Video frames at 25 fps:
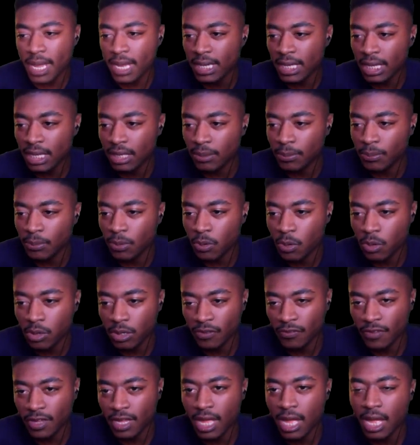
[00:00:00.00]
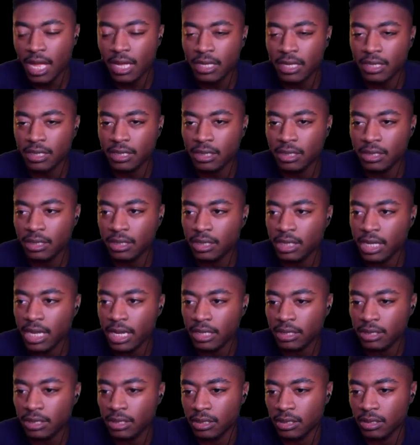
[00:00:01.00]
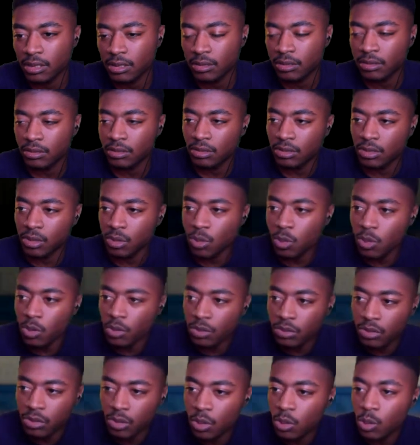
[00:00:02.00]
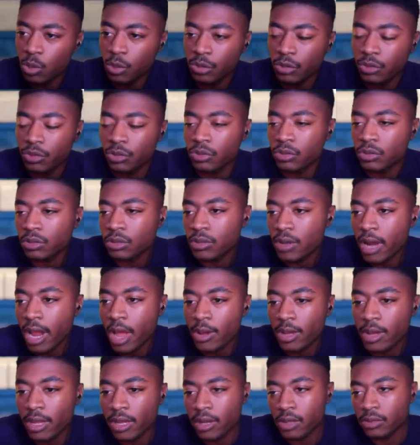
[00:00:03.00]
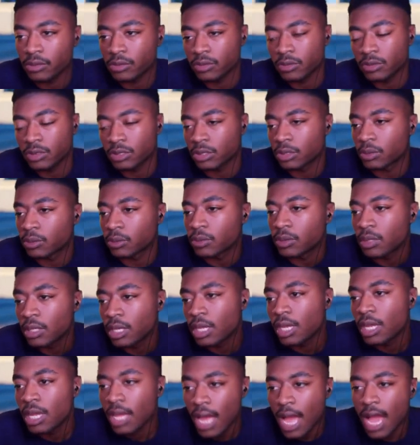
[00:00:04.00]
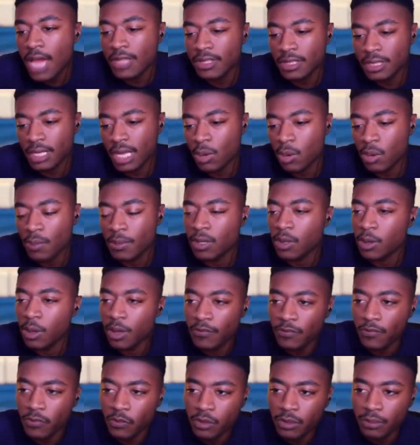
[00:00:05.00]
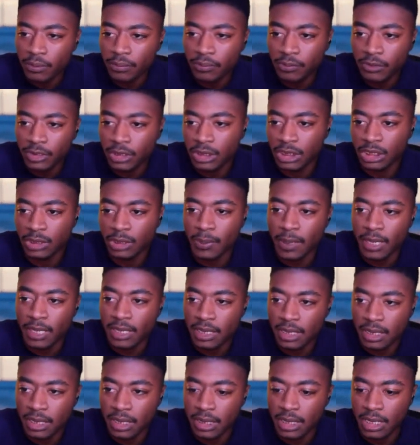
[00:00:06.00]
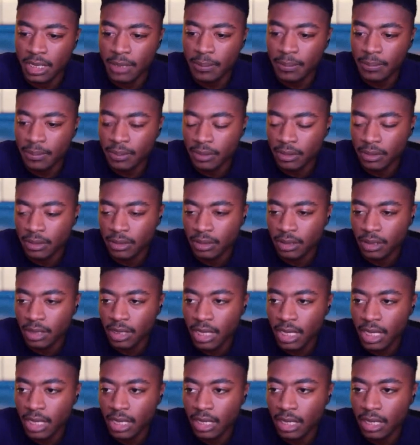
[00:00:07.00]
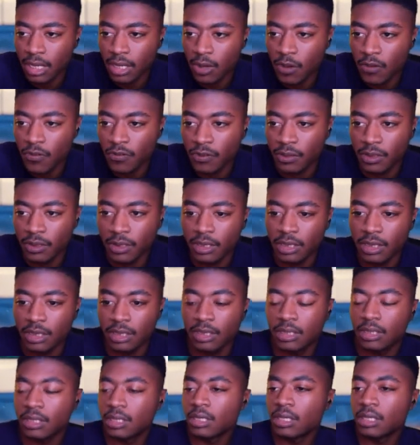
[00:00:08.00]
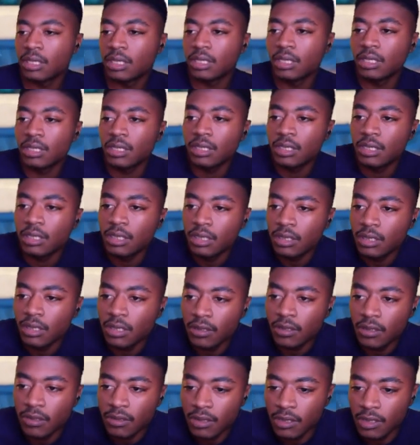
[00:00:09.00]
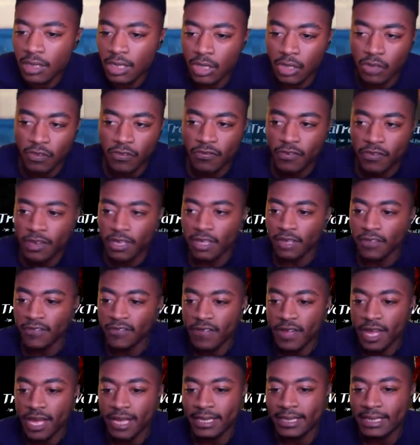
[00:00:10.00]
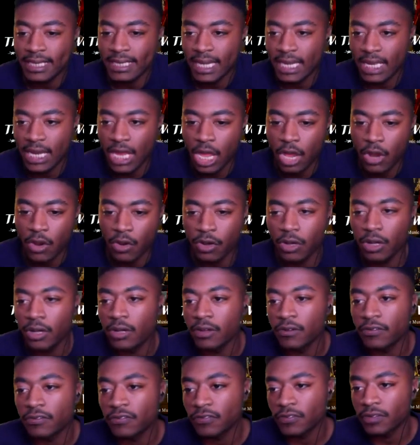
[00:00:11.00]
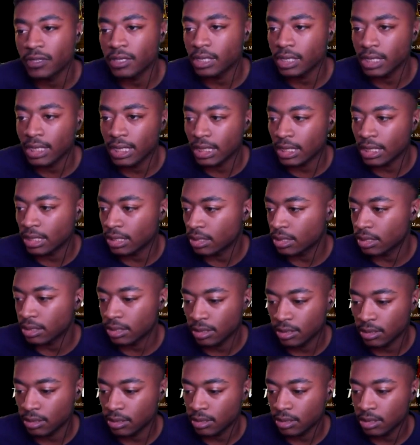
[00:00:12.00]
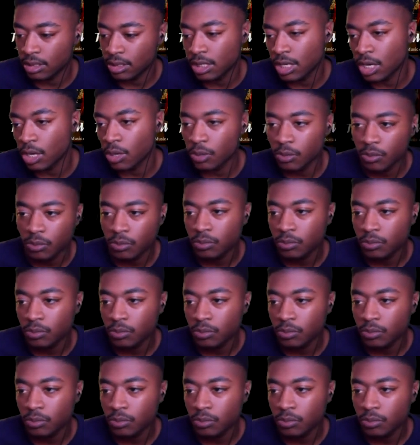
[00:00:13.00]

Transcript: of getting bored of Ayaka and like the older crowd characters, so I think I will be going for him just to spice things up, and hopefully he'll fit the Fontaine era of, you know,